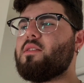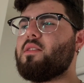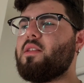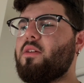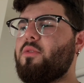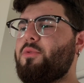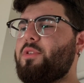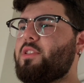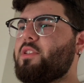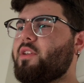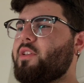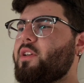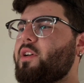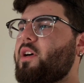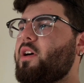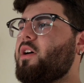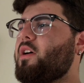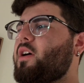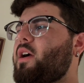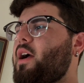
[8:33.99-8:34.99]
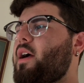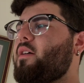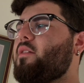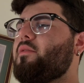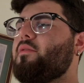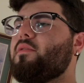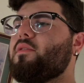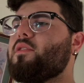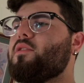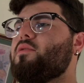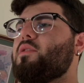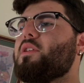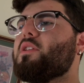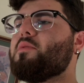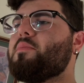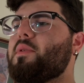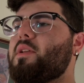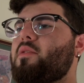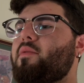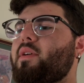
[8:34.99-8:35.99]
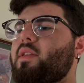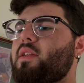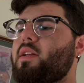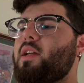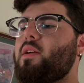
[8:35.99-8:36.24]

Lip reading: Then we took the car out for a quick spin around the